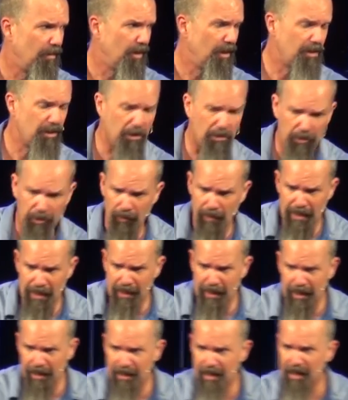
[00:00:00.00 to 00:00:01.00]
And the only way you
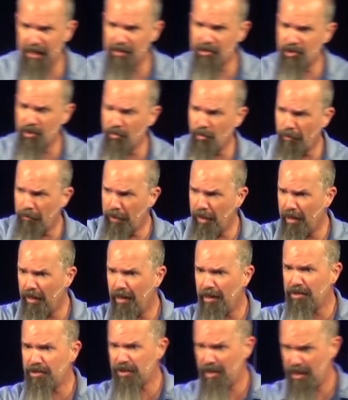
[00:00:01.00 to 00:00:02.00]
get that is through
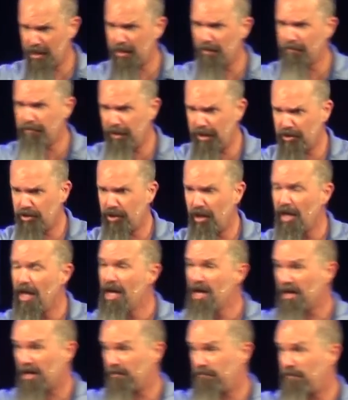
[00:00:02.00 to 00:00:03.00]
repentance and confession.
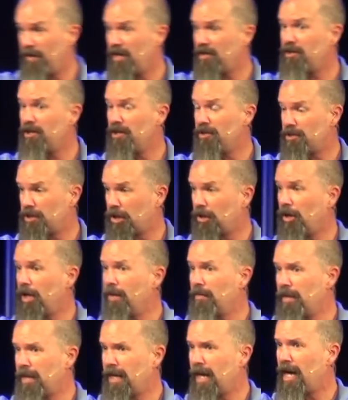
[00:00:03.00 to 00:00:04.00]
Confession is agreeing
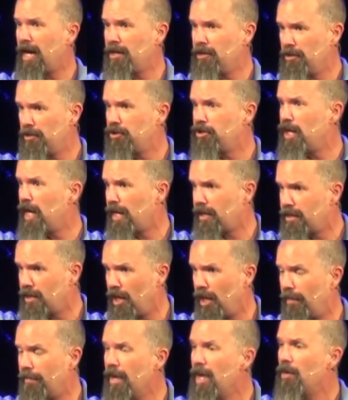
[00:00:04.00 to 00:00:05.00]
with God, you're jacked
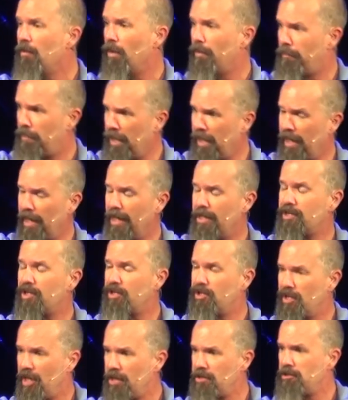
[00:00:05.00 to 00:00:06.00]
up. Repentance is
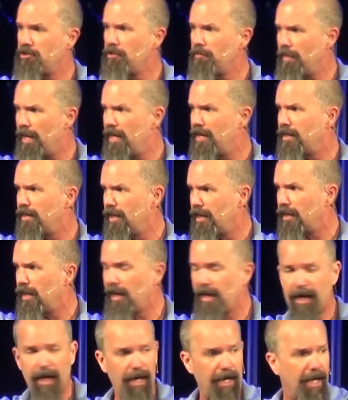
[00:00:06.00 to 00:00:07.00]
changing your mind to think like
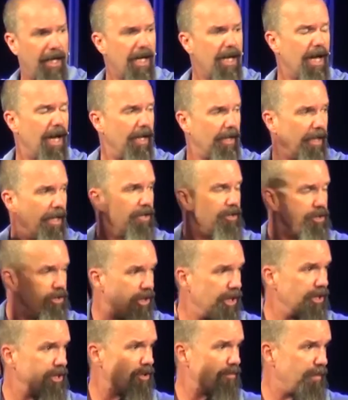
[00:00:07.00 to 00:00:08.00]
God and letting
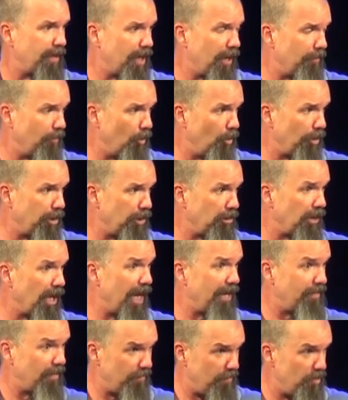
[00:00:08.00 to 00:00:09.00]
Jesus become Lord of your
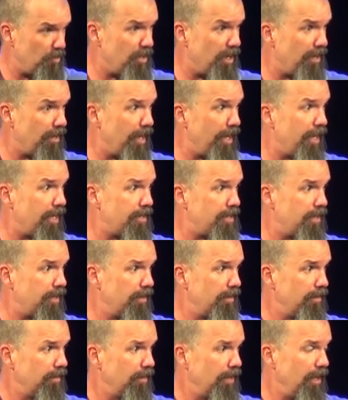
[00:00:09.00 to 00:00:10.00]
life. Have you done that?
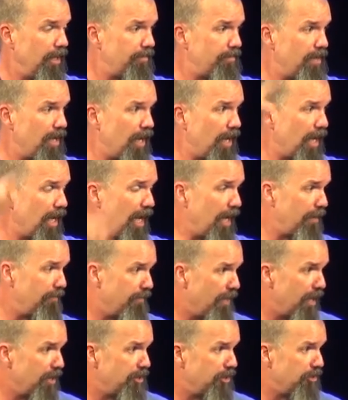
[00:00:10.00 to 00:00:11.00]
If not, I
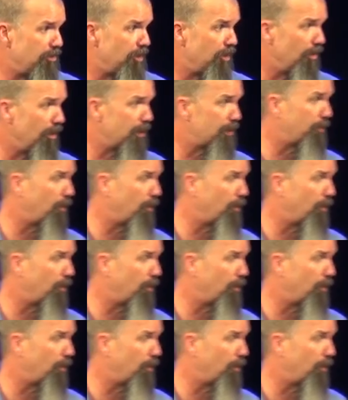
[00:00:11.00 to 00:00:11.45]
invite you to. Let's